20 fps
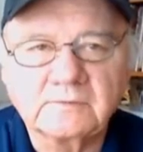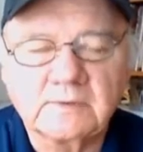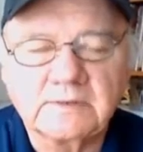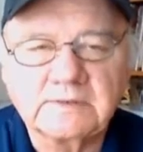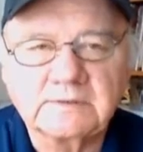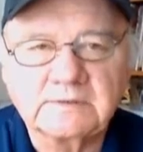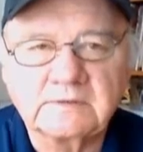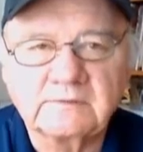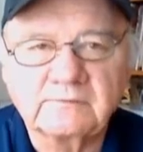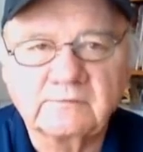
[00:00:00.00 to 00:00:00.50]

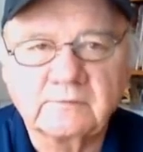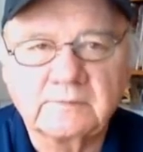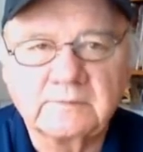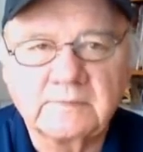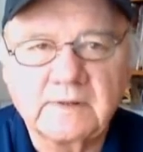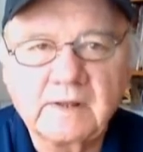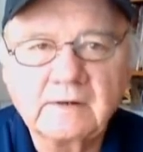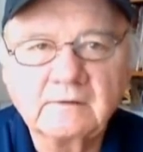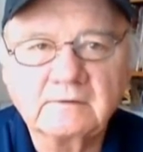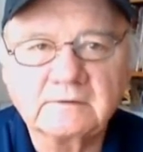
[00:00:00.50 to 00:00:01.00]
racing from
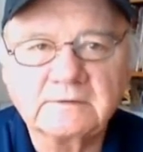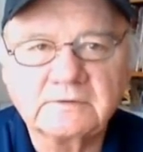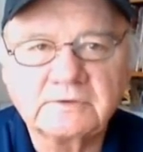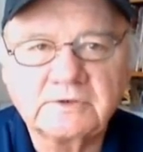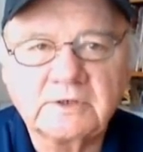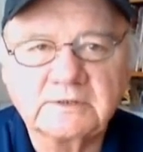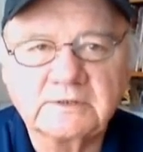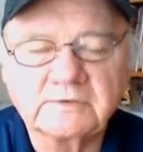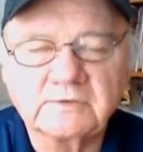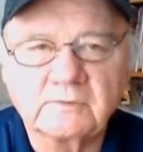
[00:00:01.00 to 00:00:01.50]
Harrah's
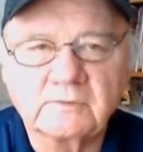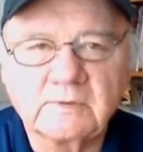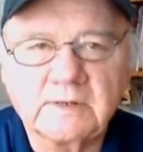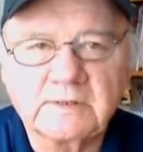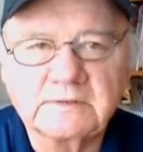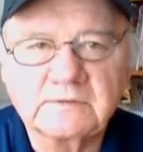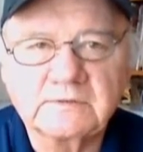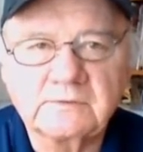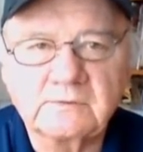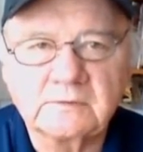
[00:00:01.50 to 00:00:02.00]
Chester
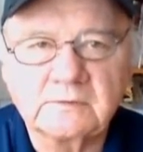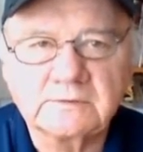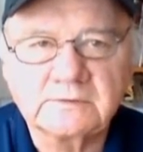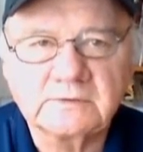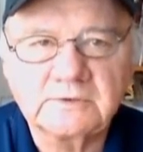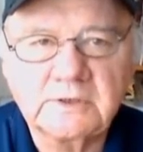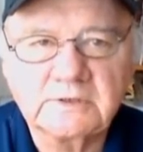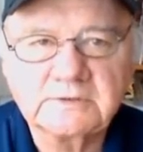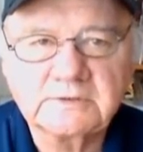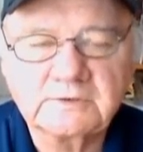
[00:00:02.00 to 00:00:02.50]
Race Course,
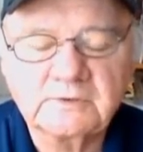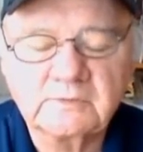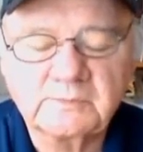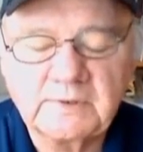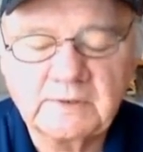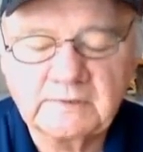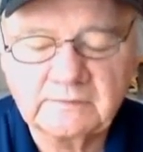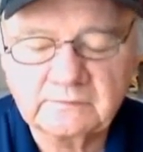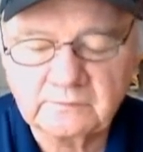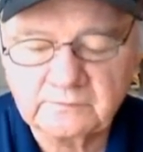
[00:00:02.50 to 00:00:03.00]
Chester,
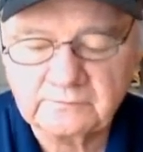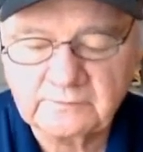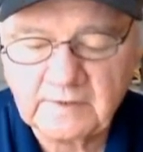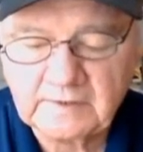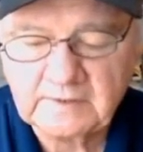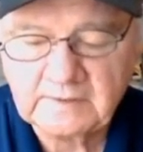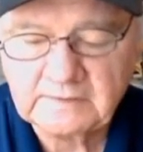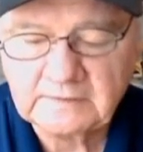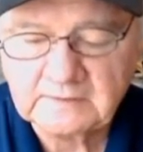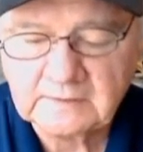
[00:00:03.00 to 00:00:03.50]

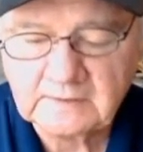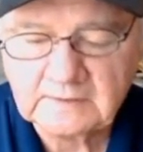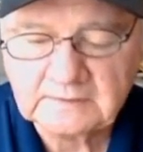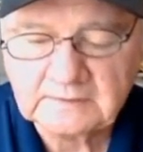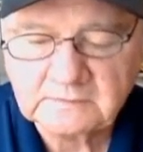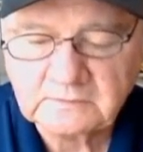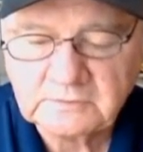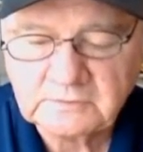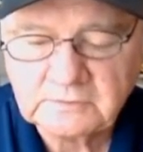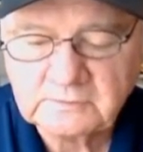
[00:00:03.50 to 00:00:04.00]
Pennsylvania
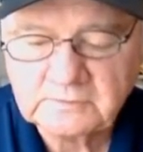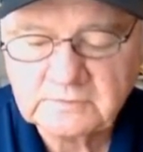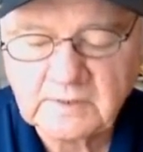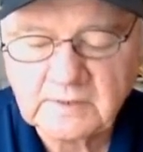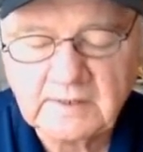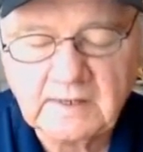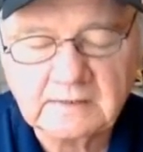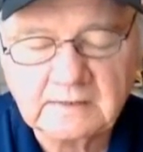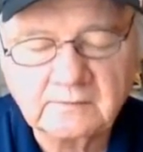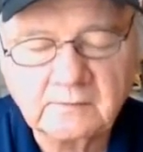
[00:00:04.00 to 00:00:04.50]
on
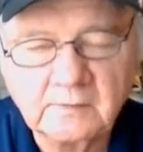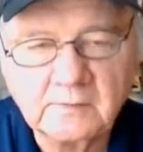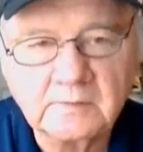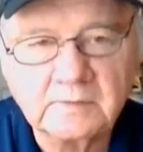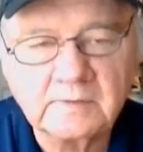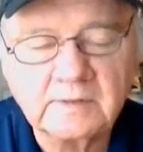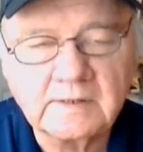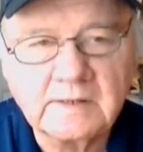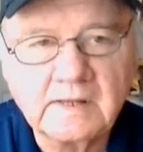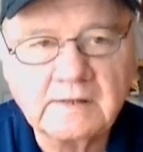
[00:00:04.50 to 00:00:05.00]
Tuesday,
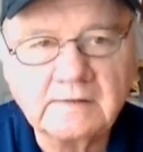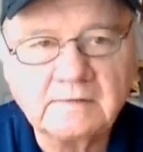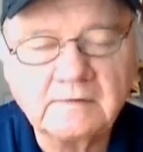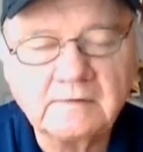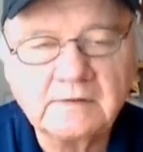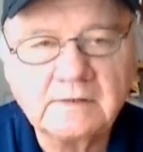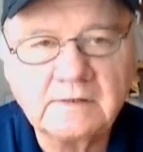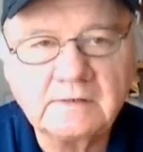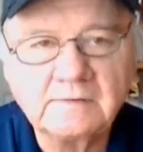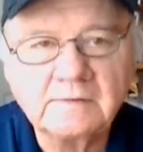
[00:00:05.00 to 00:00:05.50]
October the
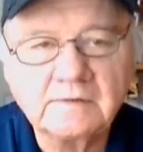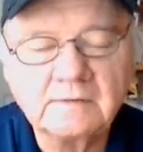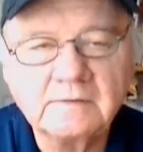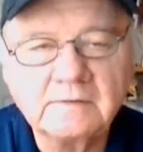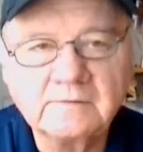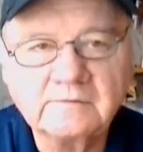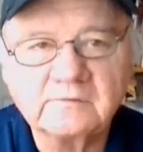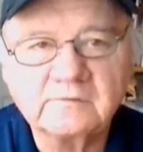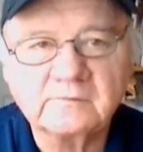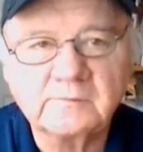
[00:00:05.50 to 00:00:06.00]
18th, and
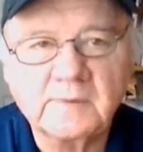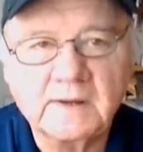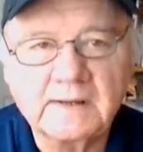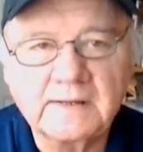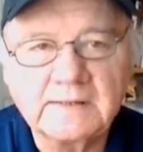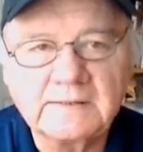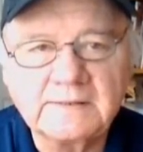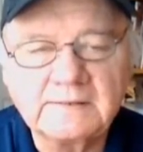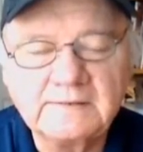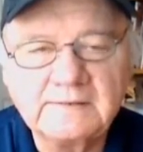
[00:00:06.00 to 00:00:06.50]
this is
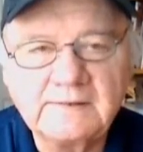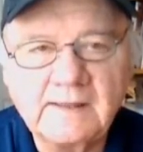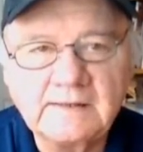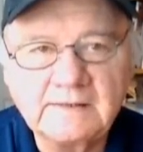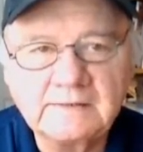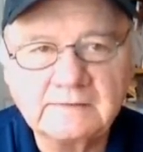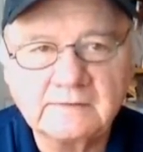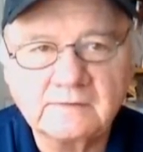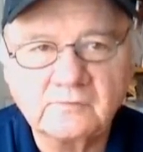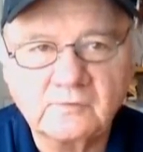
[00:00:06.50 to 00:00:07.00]
my
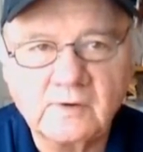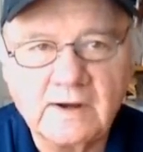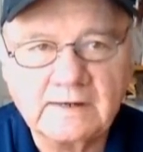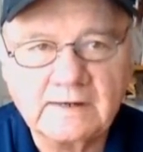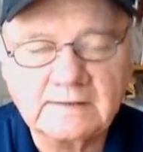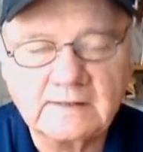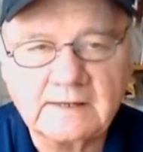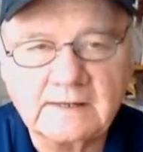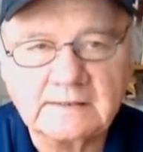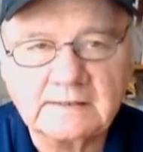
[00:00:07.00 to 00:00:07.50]
day at the
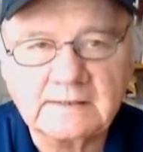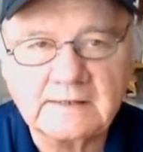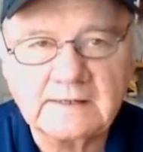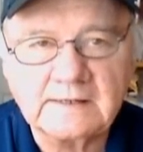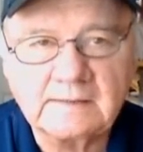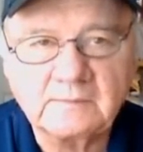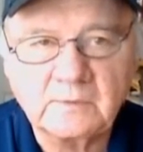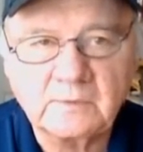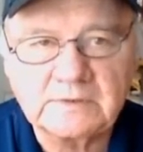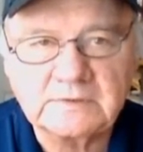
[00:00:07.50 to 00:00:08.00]

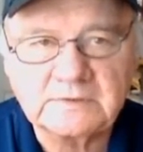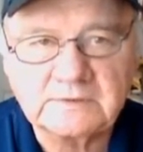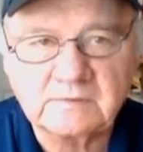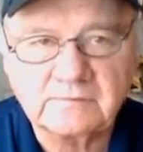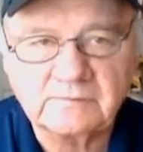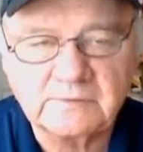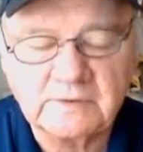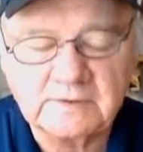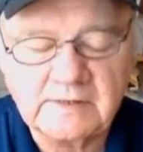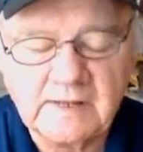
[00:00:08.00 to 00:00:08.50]
track.com race
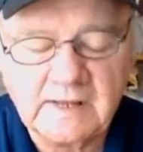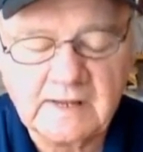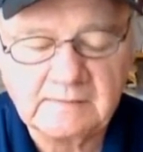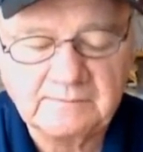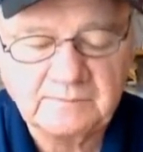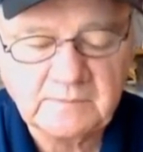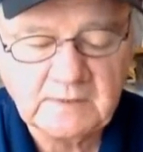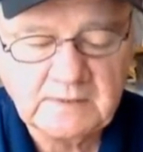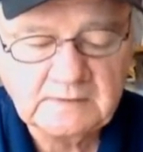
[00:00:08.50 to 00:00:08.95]
of the day.